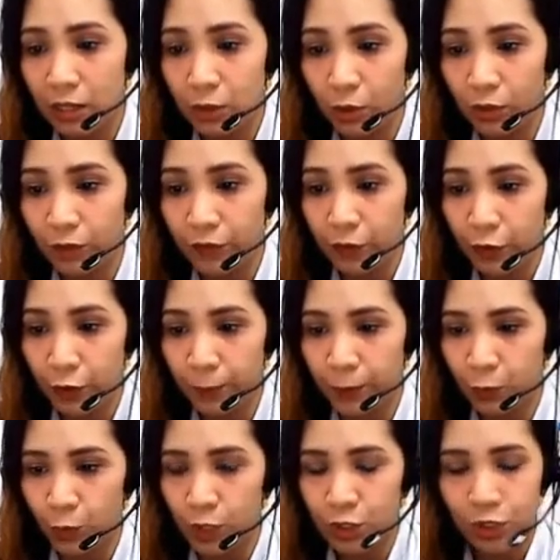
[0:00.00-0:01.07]
the north of Europe
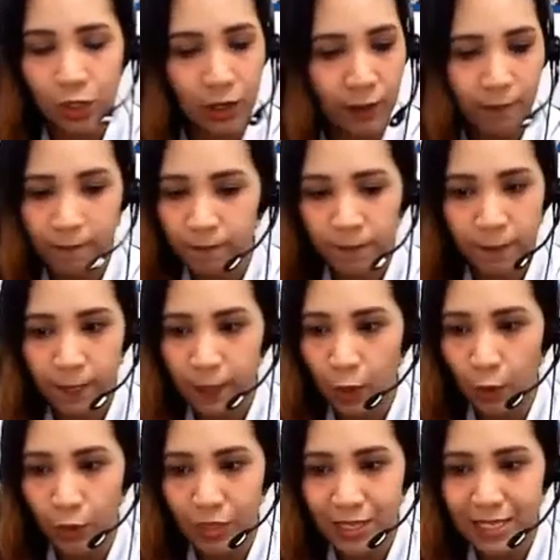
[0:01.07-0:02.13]
in winter?
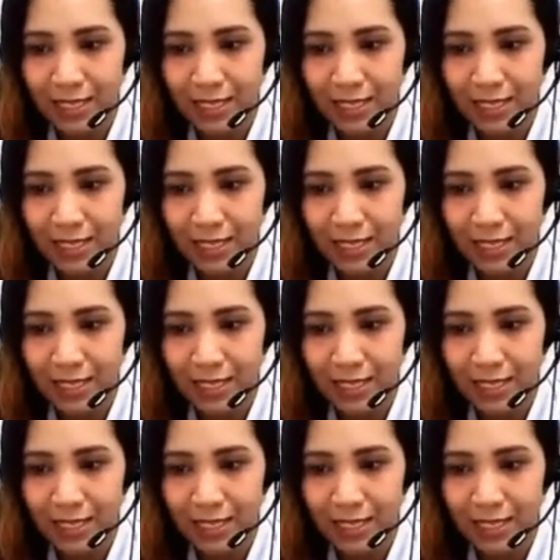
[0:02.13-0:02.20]
No, the